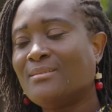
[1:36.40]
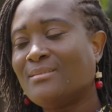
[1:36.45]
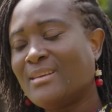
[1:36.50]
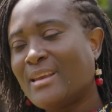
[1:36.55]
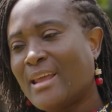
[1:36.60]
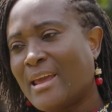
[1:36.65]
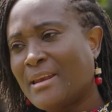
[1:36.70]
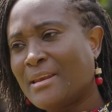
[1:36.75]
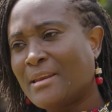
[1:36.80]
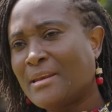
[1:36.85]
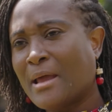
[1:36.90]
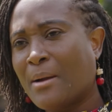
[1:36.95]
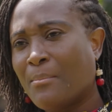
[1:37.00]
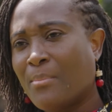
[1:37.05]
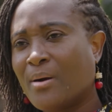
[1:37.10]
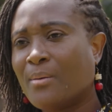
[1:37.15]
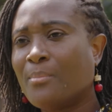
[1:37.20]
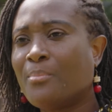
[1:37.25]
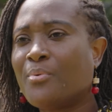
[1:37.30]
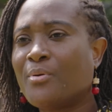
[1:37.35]
learning
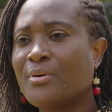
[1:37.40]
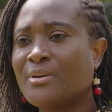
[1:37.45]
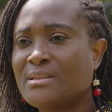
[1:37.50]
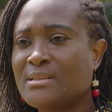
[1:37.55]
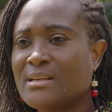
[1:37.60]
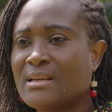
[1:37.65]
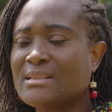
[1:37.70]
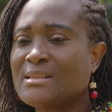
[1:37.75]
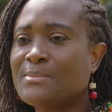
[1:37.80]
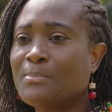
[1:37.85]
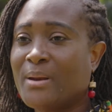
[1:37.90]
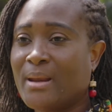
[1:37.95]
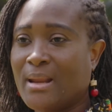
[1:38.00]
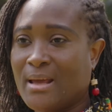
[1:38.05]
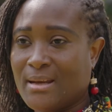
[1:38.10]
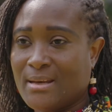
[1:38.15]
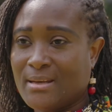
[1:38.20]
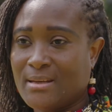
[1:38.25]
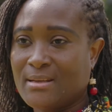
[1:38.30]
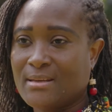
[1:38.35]
about project
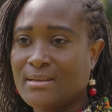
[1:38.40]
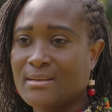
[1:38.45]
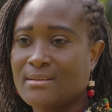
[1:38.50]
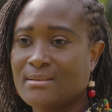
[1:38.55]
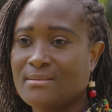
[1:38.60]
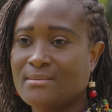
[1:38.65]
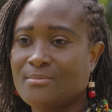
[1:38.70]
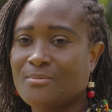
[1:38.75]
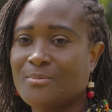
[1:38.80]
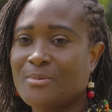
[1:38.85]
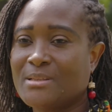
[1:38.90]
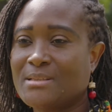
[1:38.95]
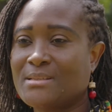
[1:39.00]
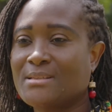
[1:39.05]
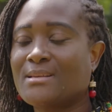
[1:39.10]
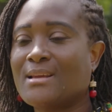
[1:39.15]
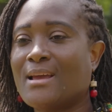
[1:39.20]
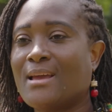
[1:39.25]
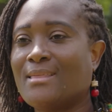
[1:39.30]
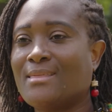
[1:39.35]
planning,
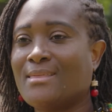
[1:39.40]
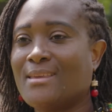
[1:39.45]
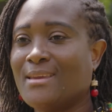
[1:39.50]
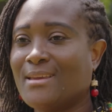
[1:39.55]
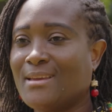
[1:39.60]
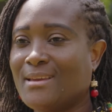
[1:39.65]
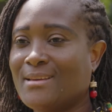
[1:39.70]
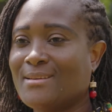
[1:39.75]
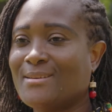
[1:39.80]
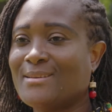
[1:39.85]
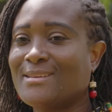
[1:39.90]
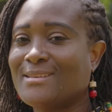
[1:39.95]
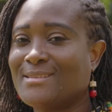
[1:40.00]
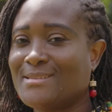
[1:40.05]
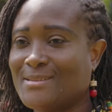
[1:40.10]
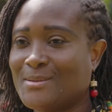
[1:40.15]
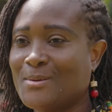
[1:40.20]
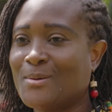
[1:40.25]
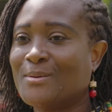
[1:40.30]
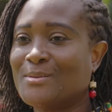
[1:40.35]
which I think
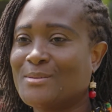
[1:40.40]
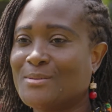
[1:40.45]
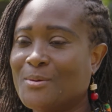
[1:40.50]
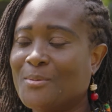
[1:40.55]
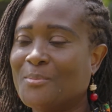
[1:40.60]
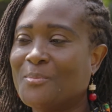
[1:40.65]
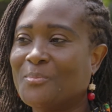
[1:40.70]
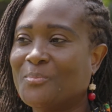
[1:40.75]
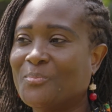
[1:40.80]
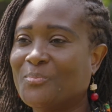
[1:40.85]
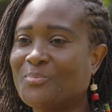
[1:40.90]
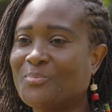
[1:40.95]
is awesome.